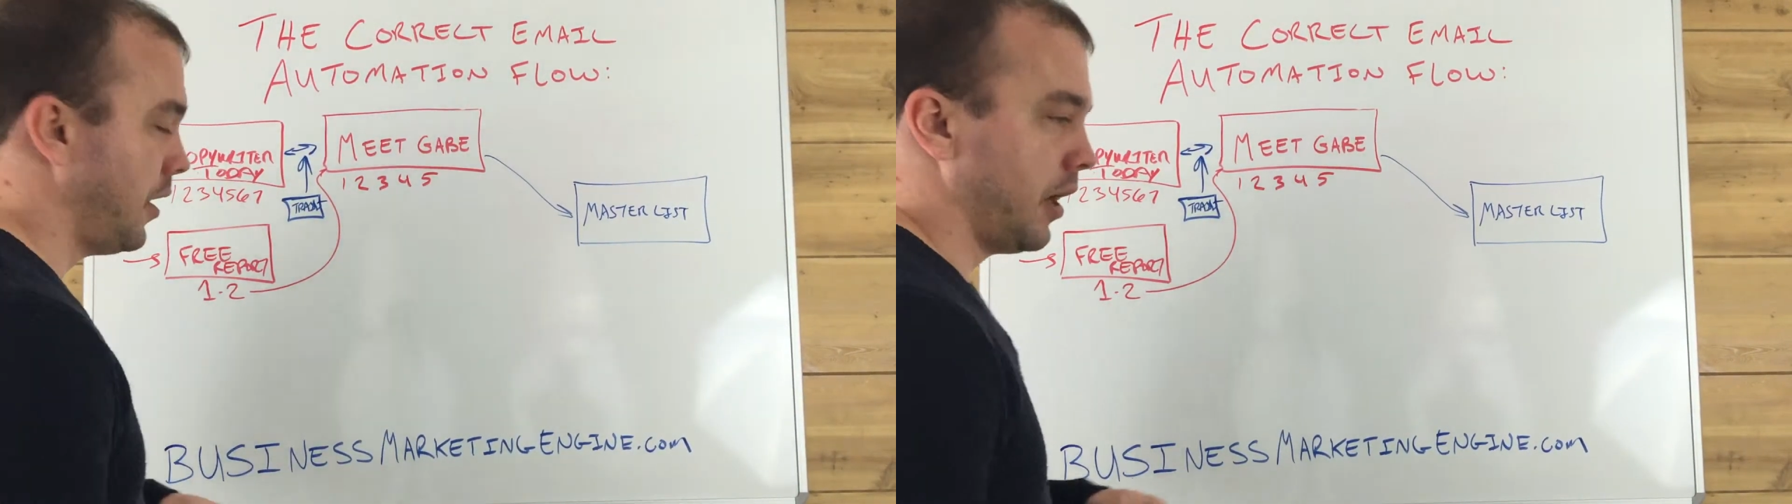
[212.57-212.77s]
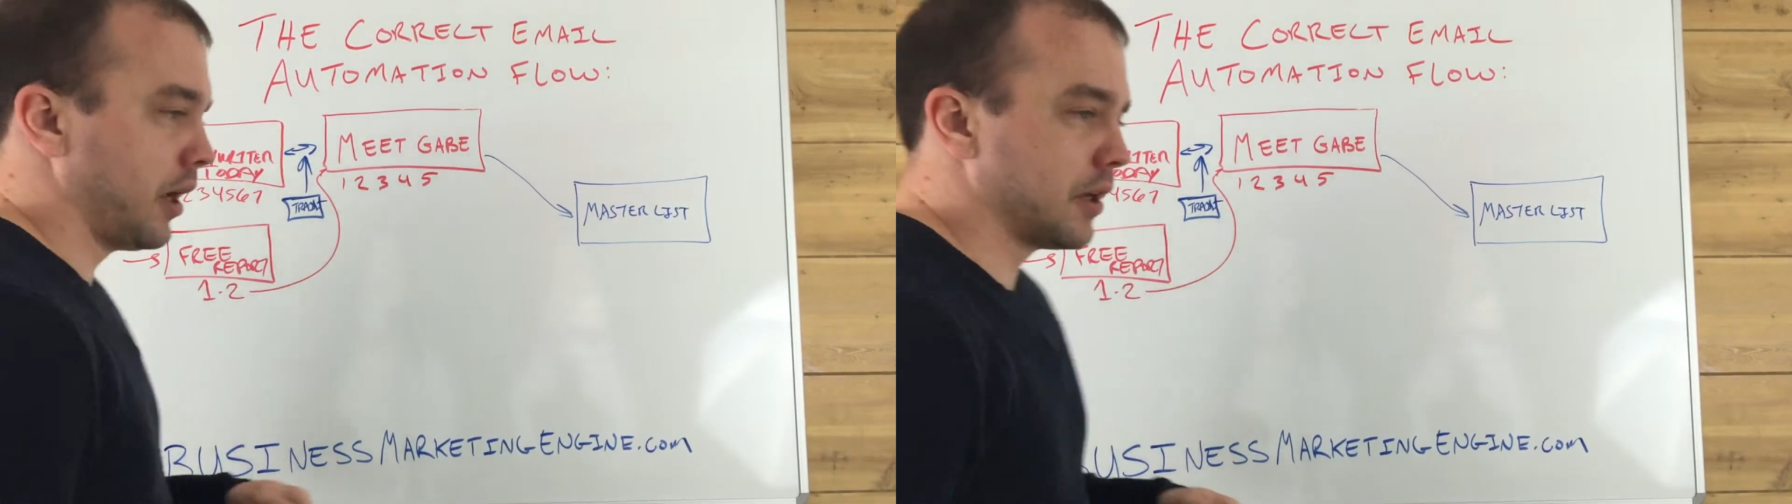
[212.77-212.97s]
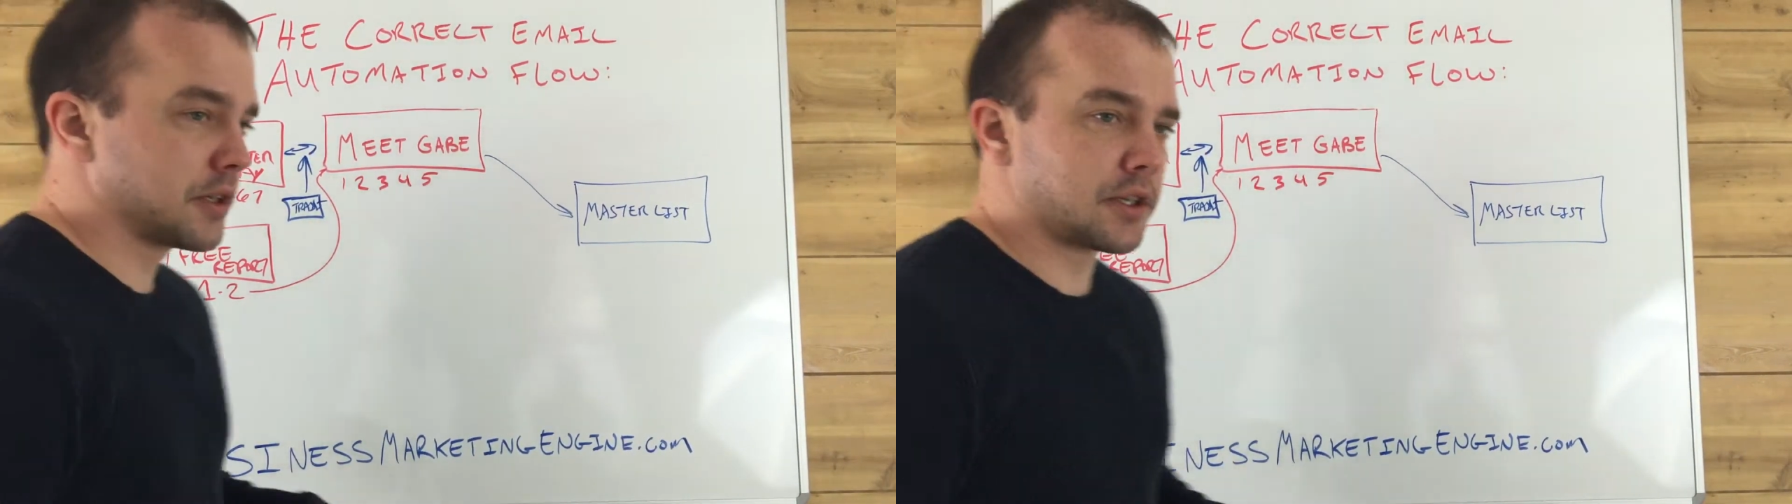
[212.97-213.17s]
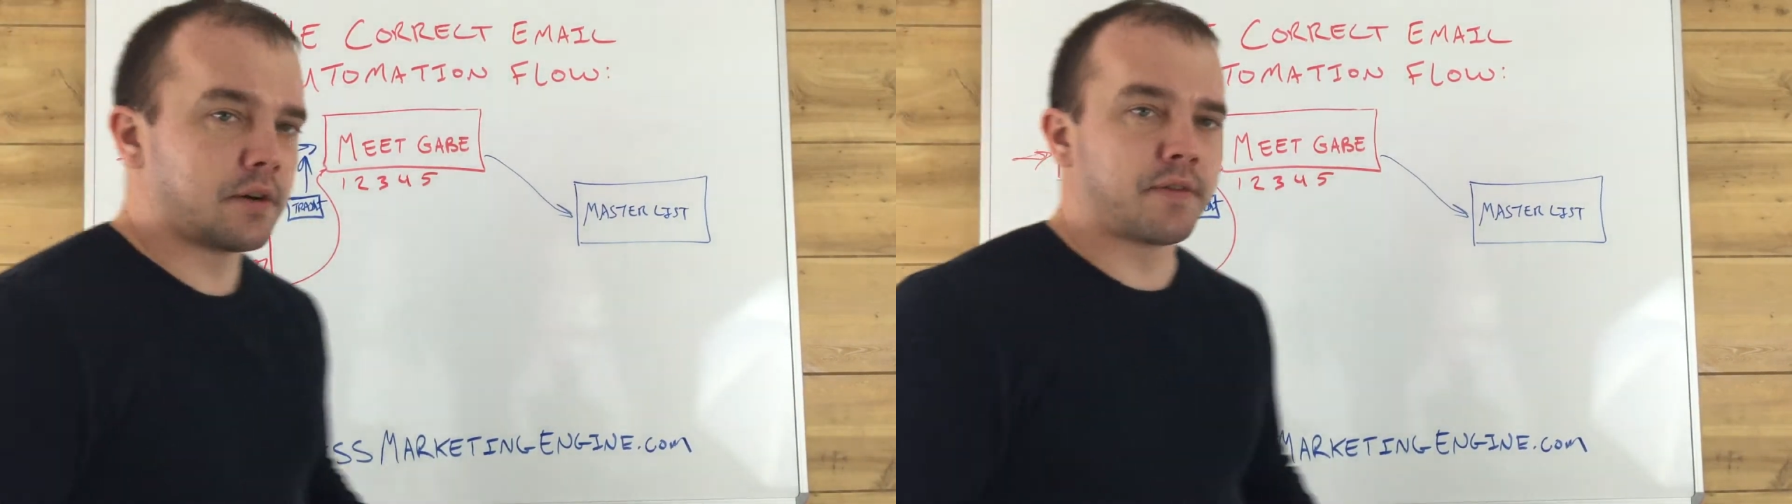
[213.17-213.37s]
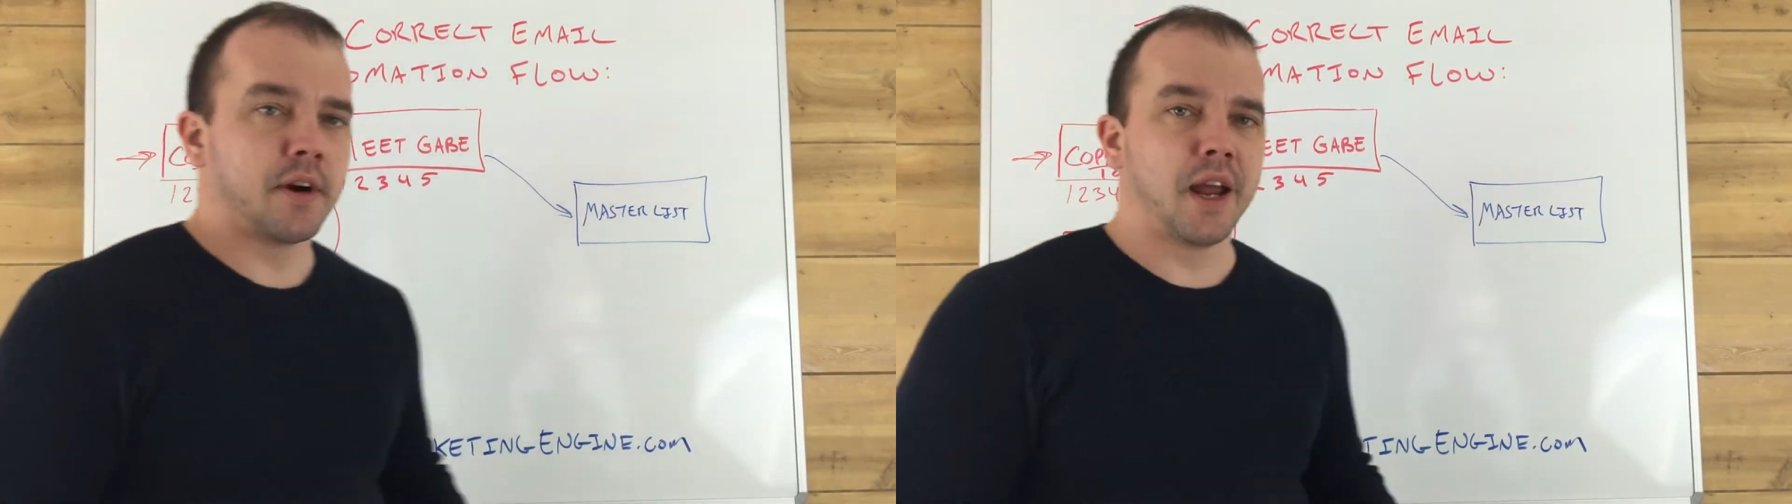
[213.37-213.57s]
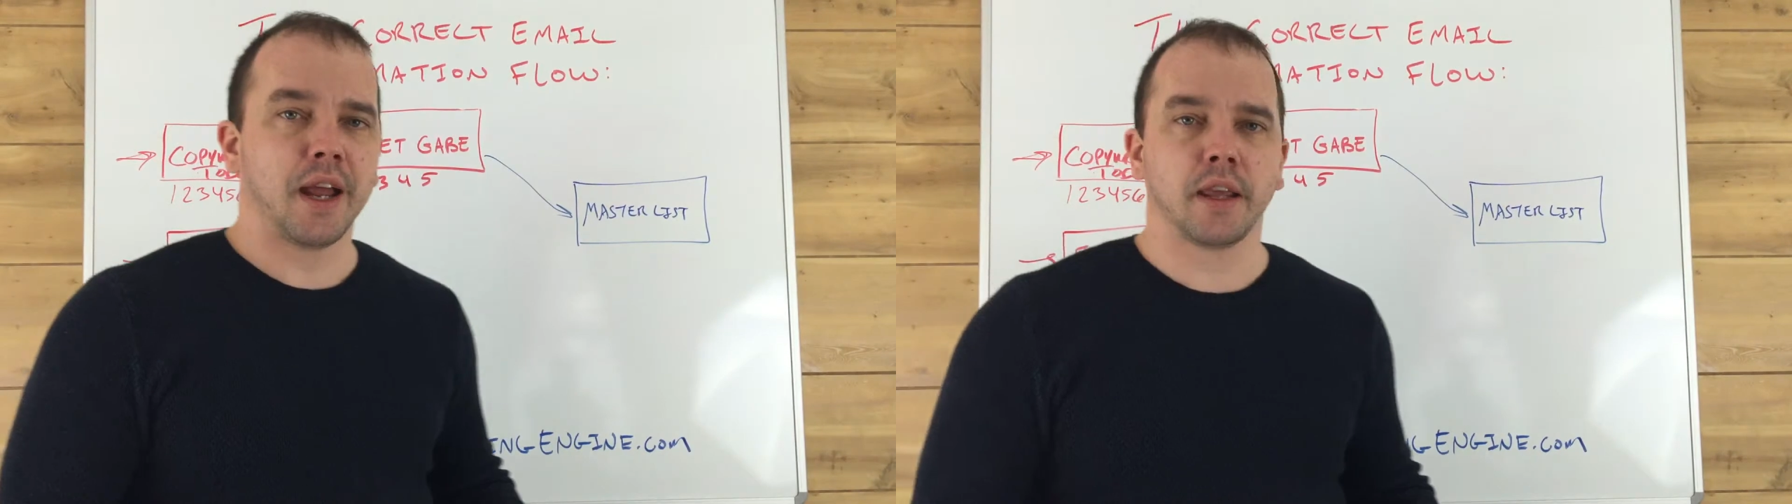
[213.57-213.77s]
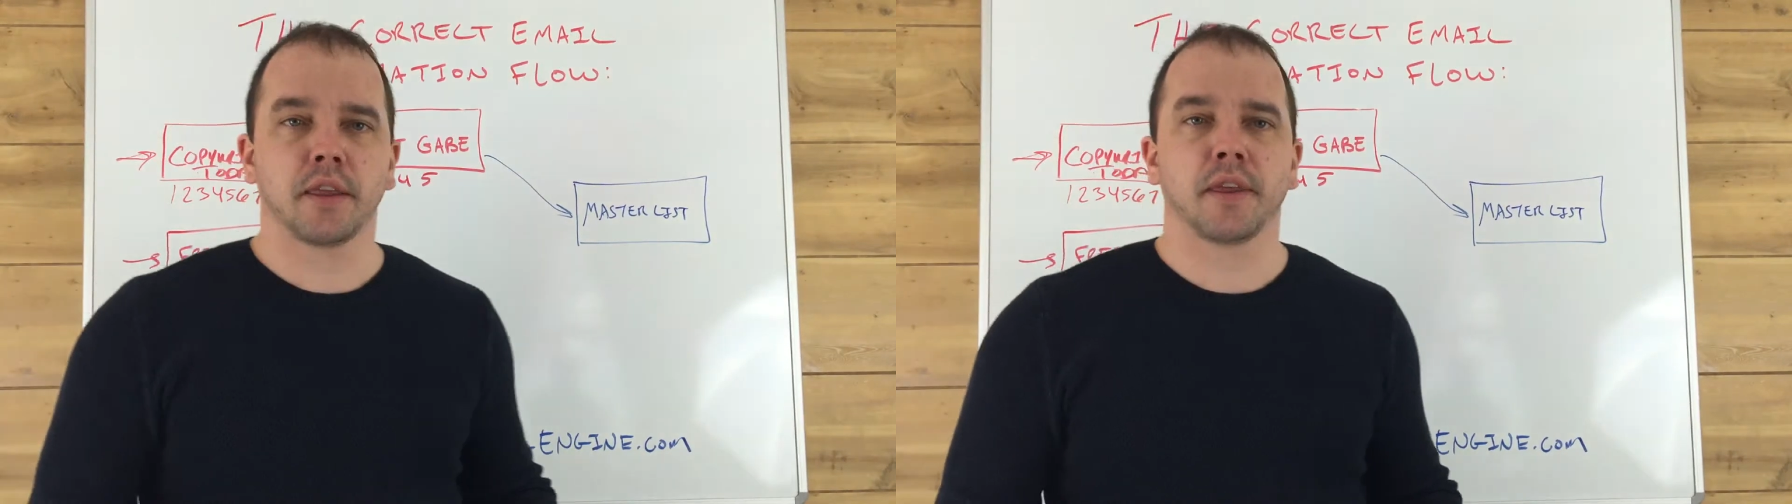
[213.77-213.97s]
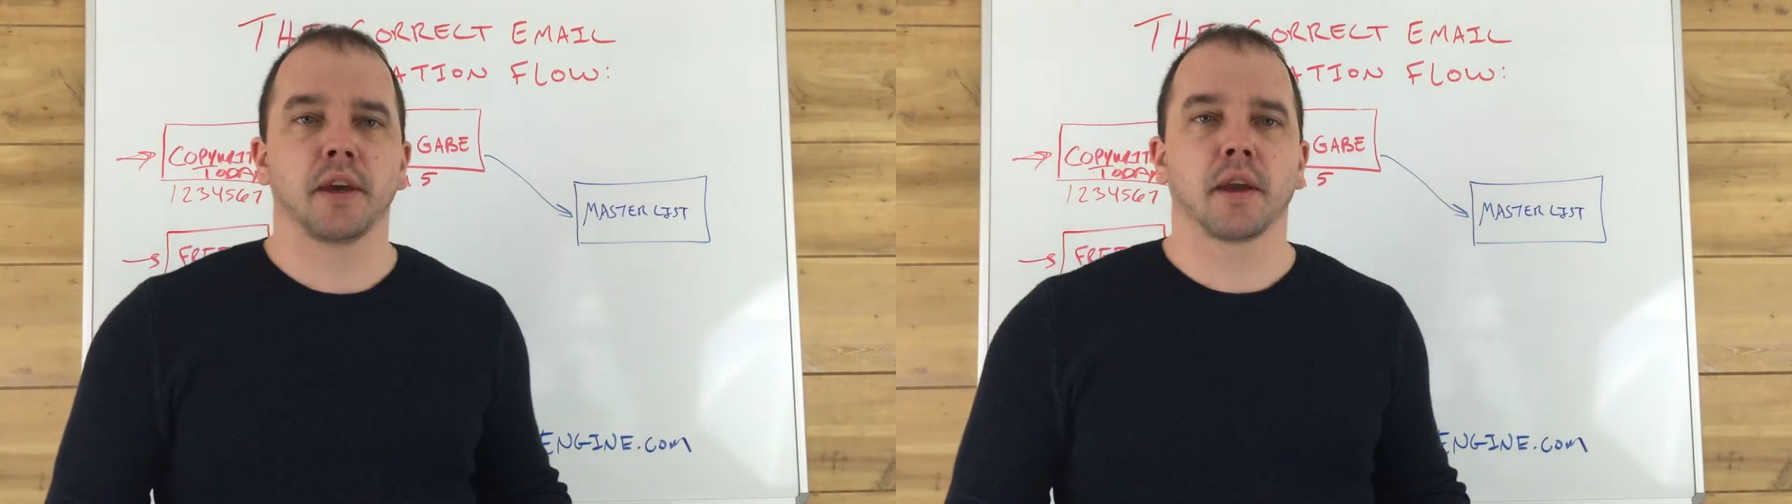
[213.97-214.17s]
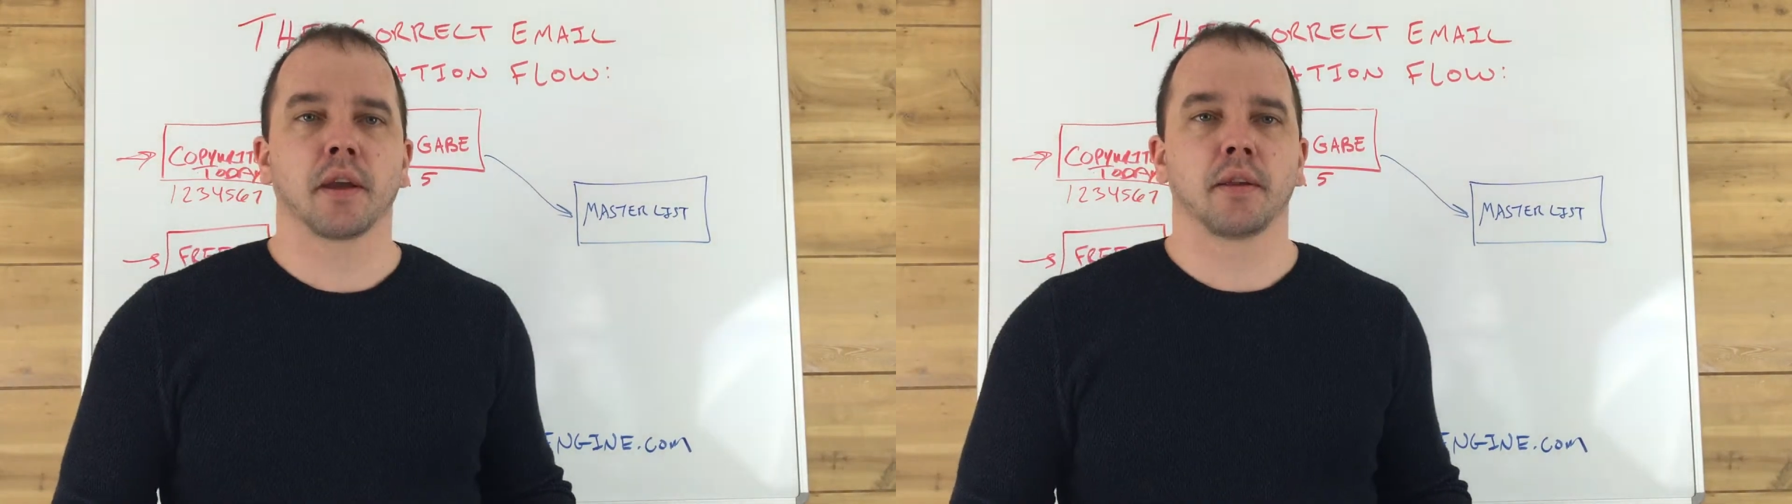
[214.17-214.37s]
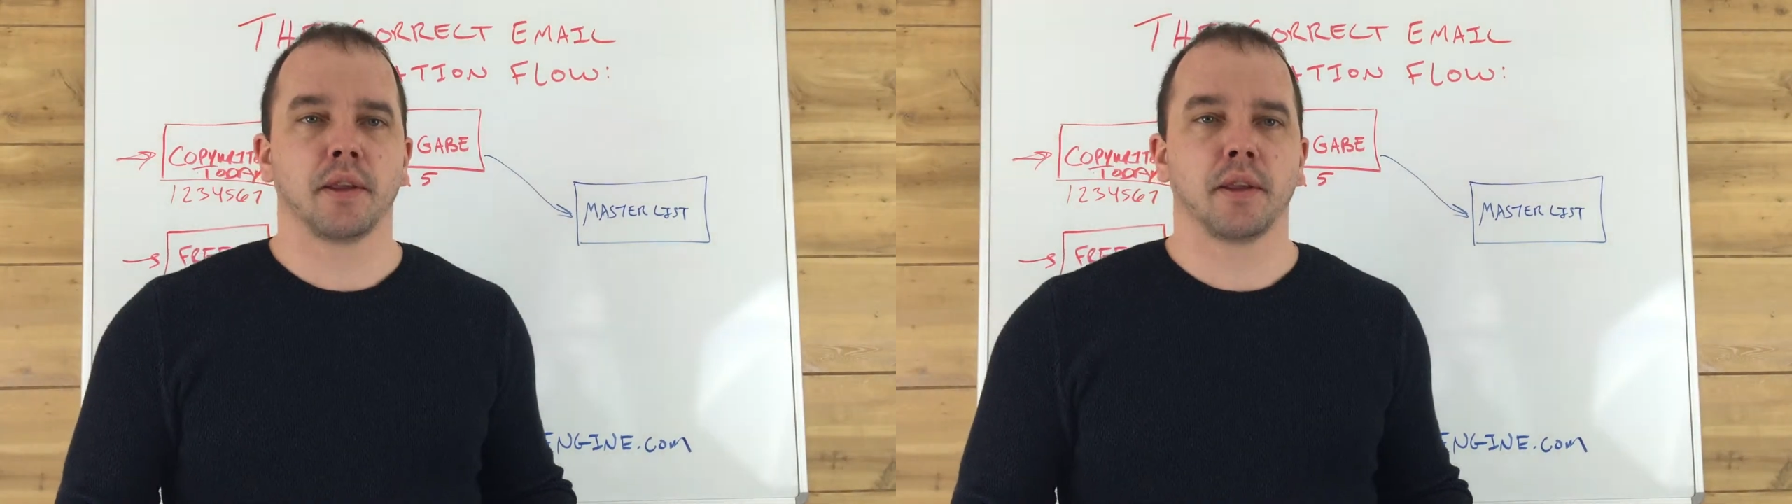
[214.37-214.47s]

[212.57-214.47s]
And so for anything